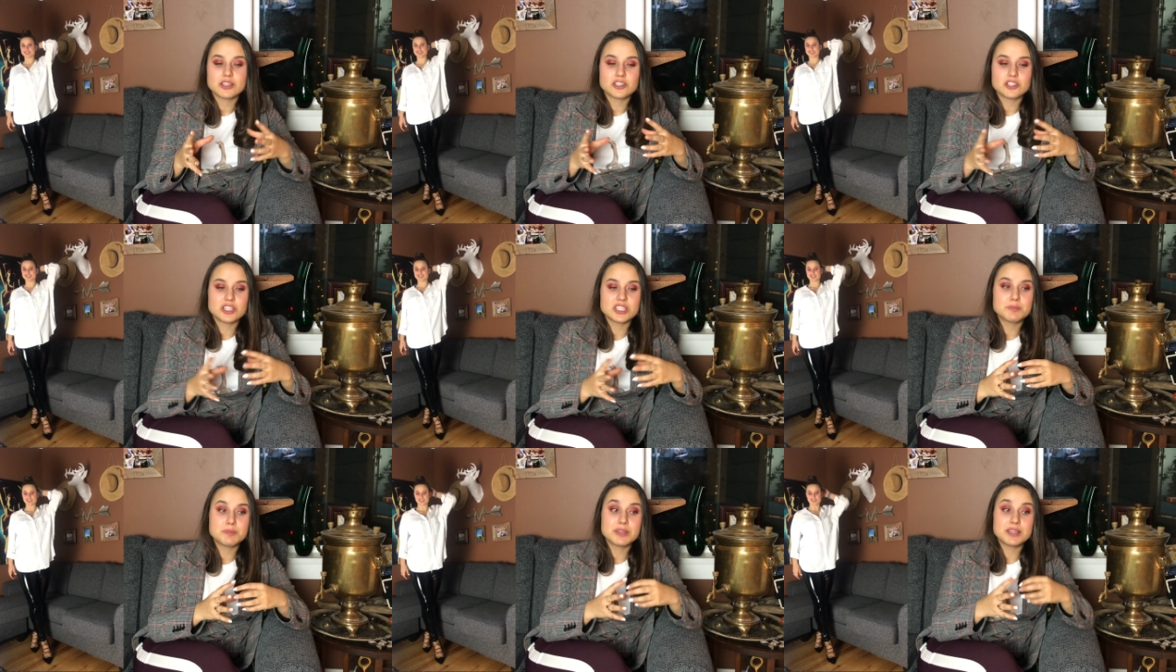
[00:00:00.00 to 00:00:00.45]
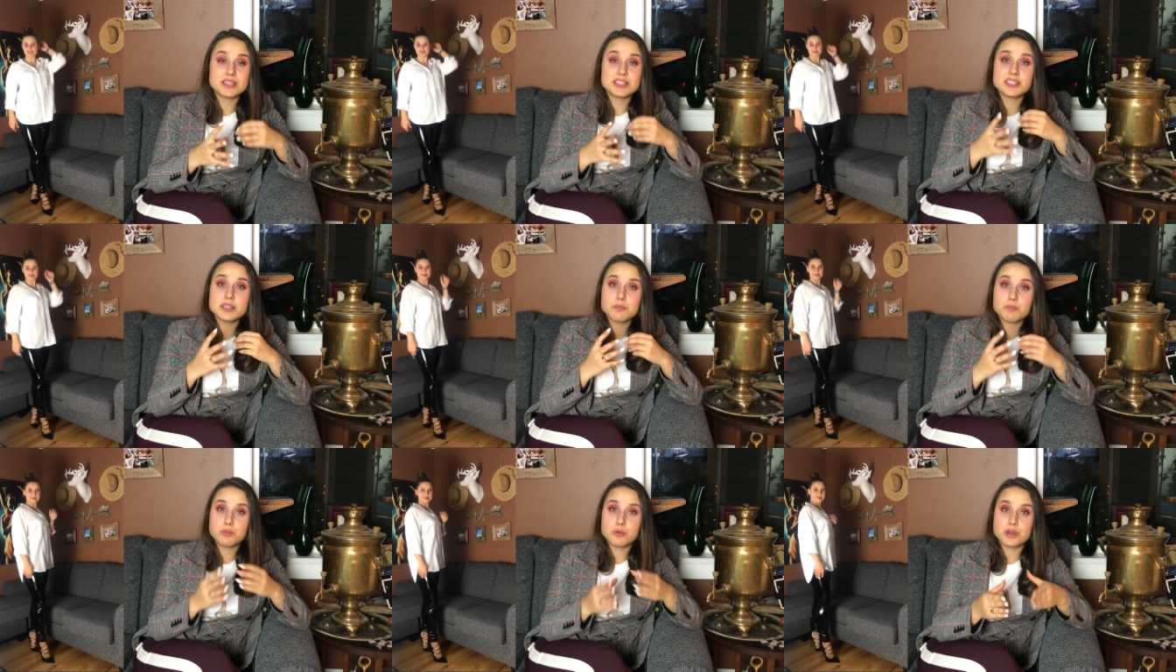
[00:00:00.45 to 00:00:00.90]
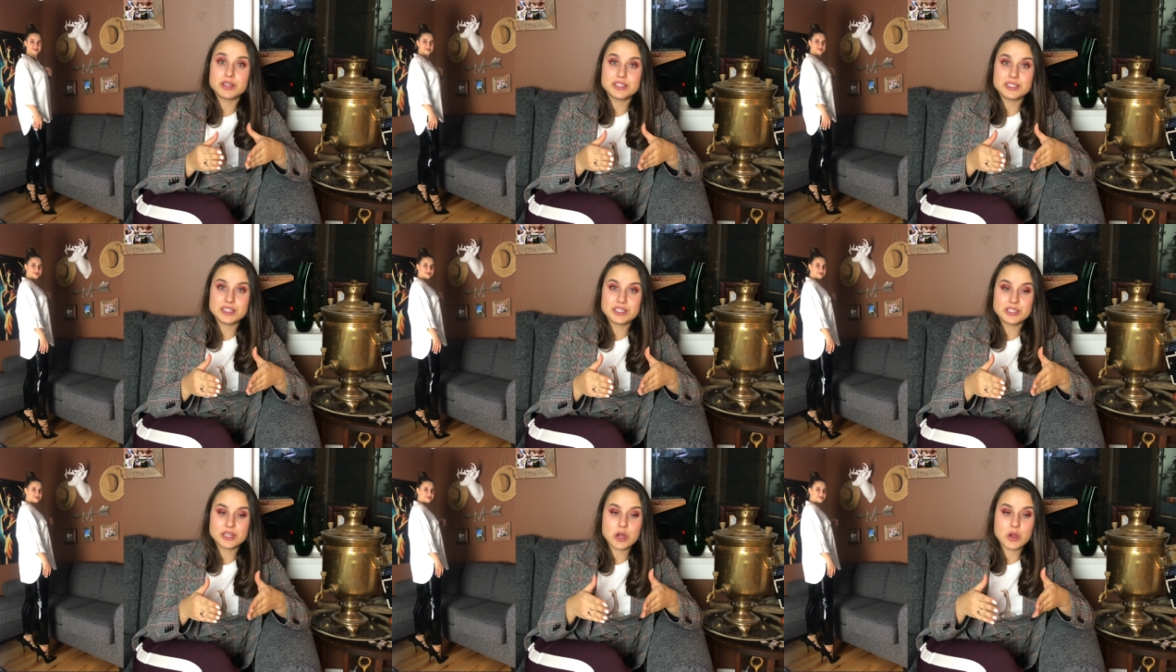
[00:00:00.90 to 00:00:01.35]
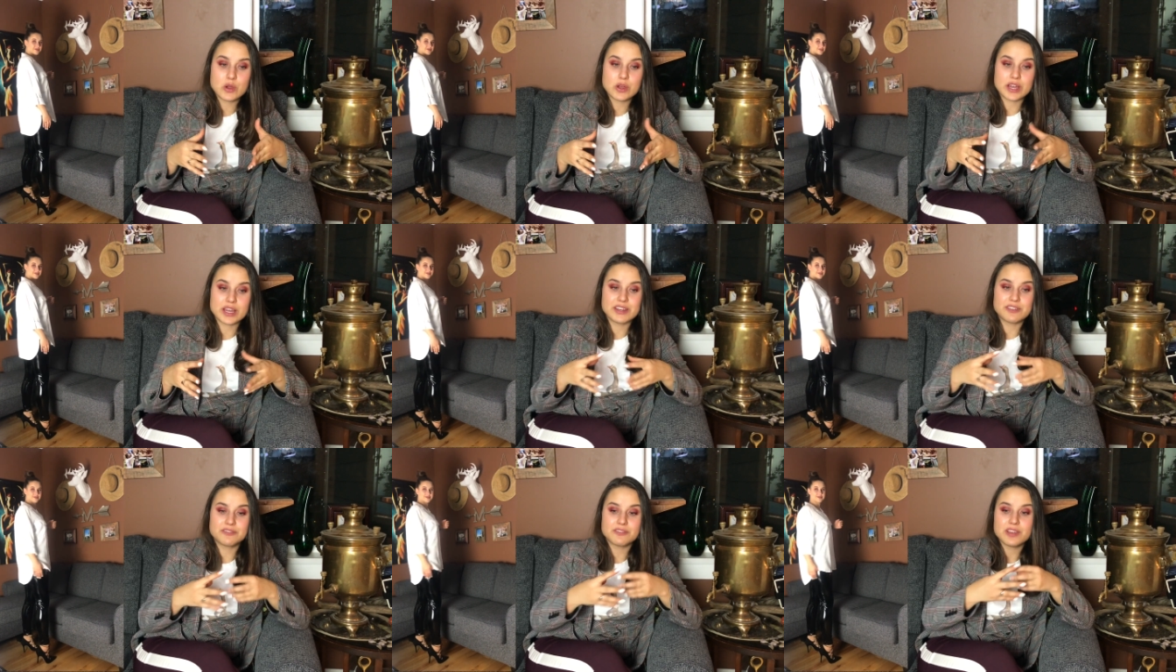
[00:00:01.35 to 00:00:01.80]
just because the pointy toe
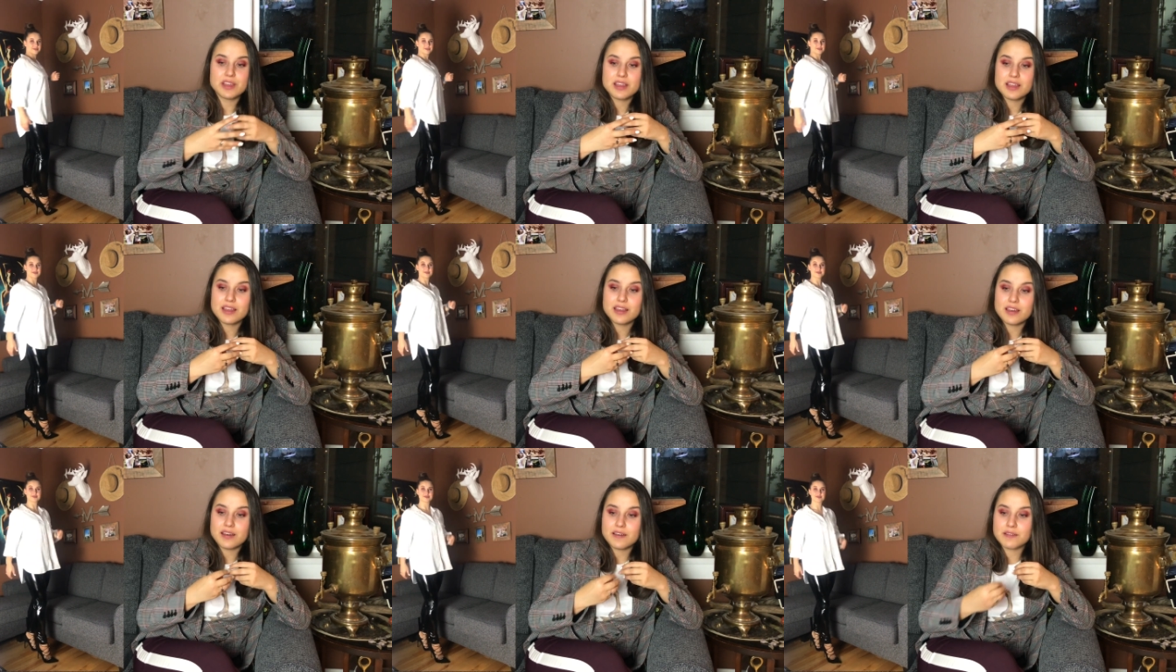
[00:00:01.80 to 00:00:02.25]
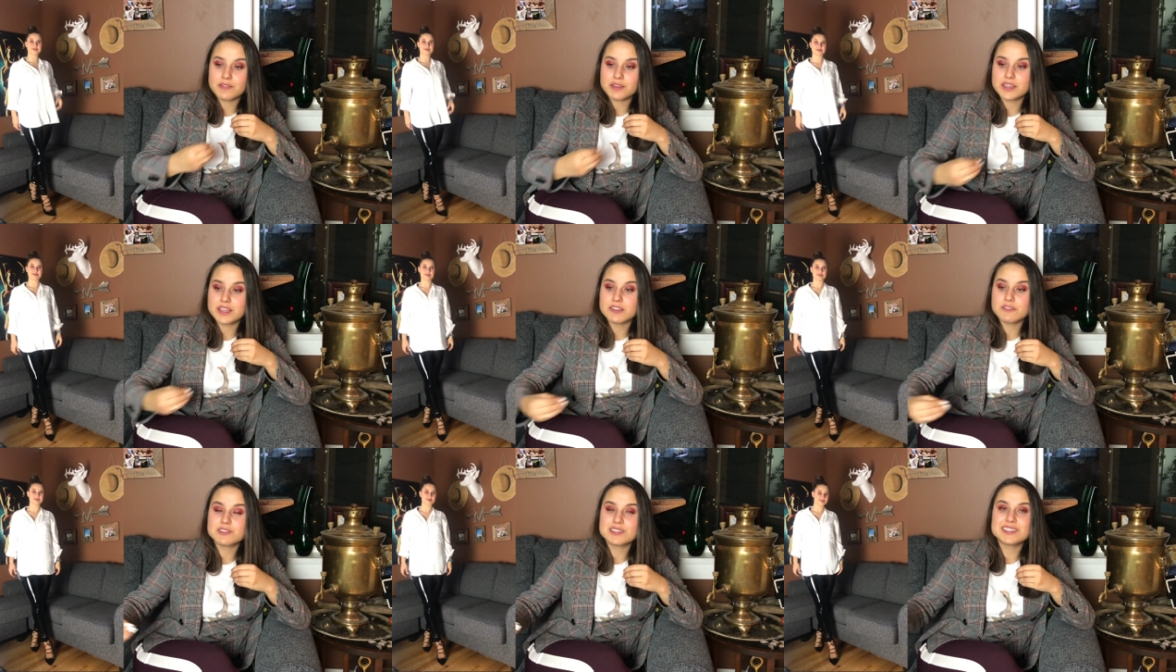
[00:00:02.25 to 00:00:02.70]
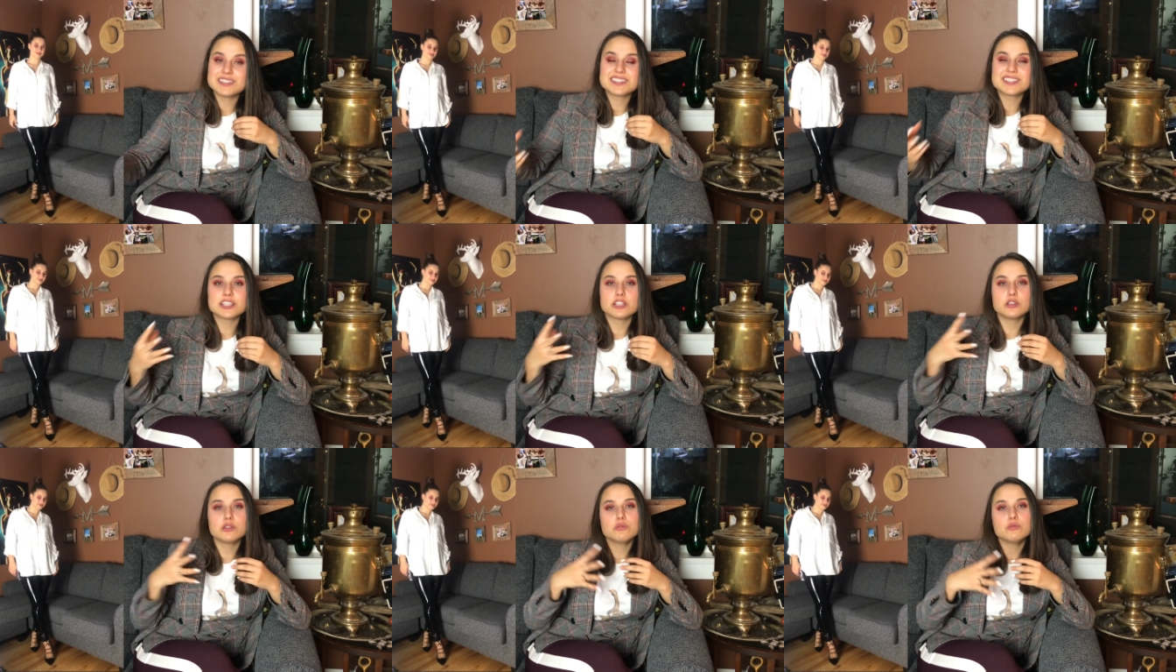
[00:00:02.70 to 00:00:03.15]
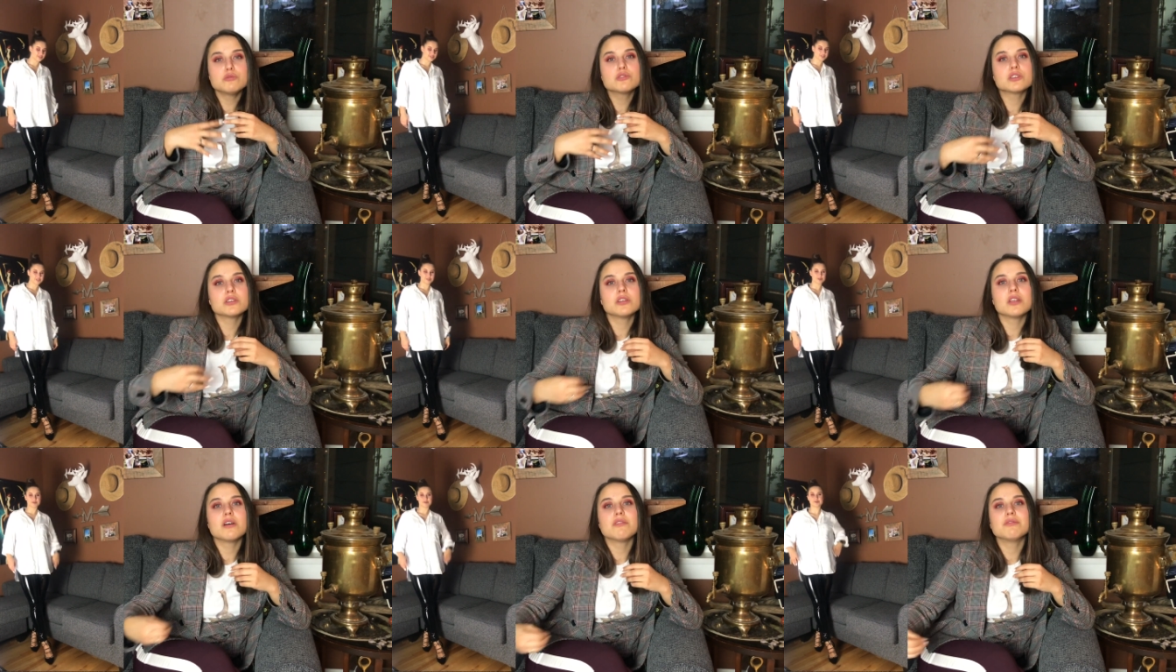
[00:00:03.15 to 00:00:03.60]
kind of gives this
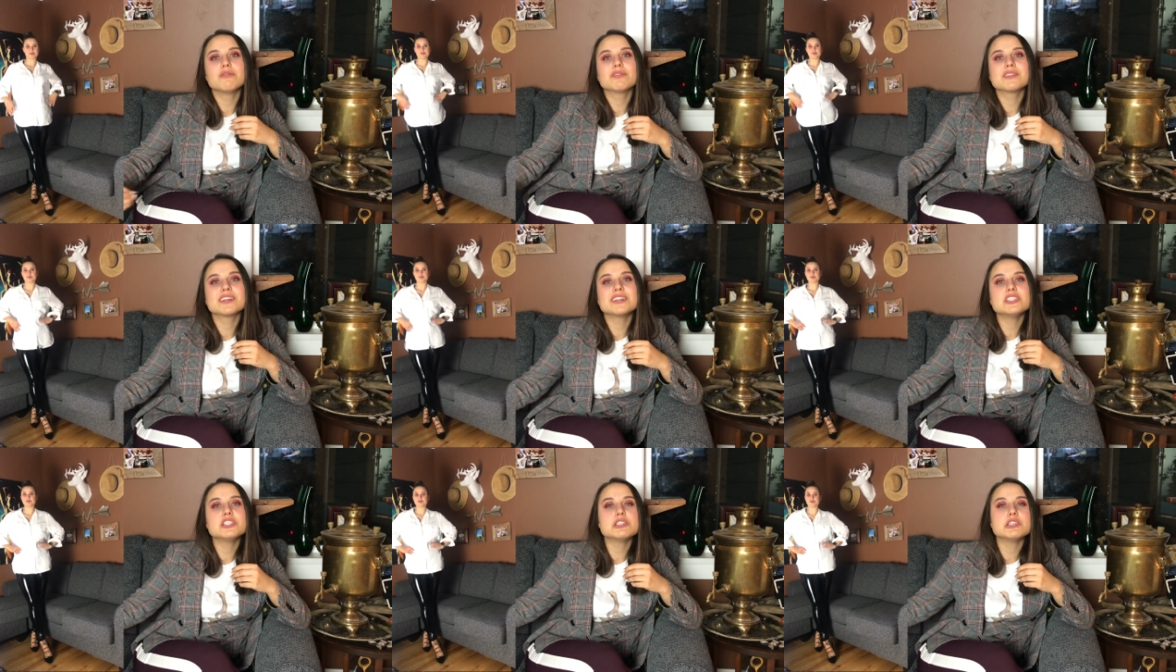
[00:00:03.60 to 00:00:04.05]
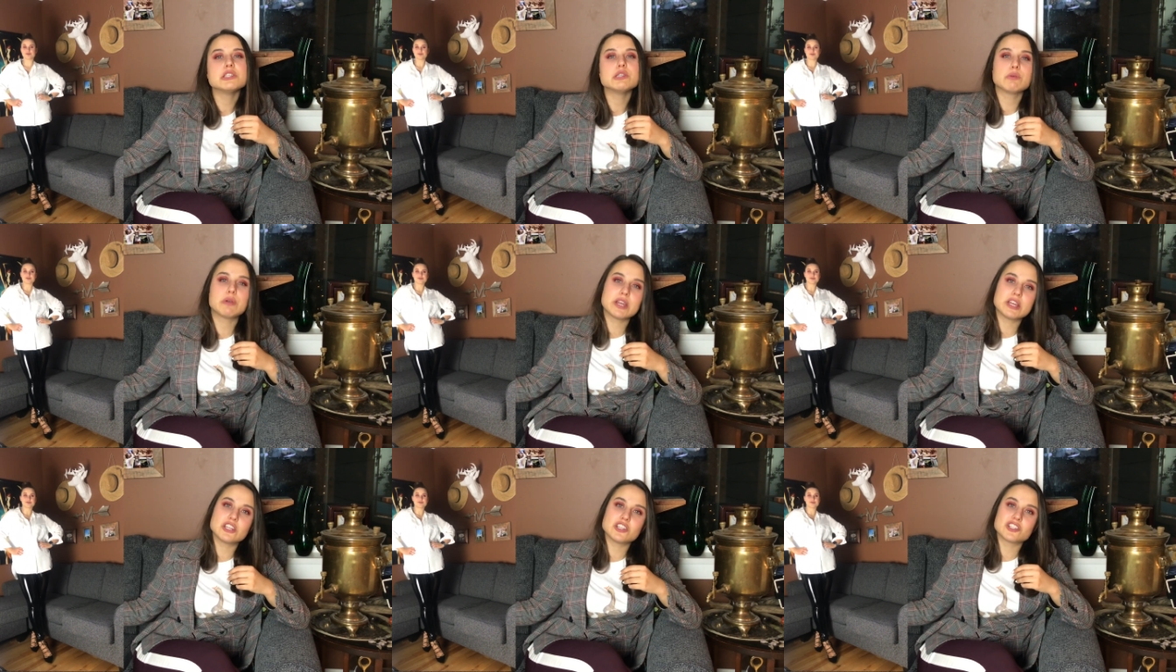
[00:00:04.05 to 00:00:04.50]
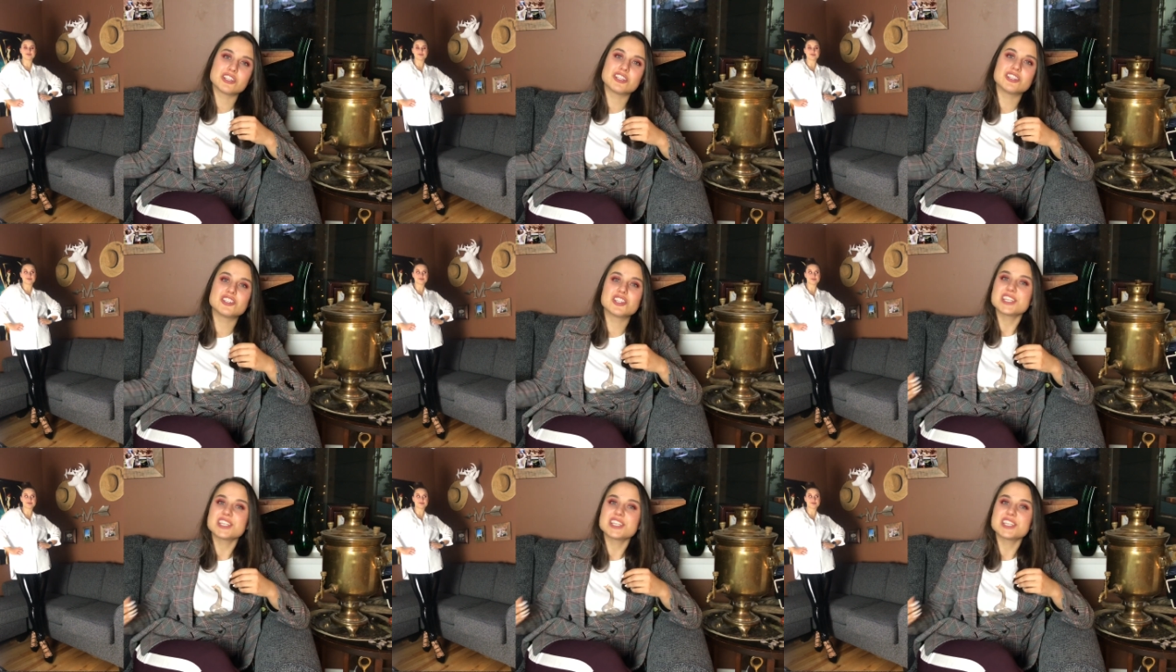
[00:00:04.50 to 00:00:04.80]
illusion of continuation,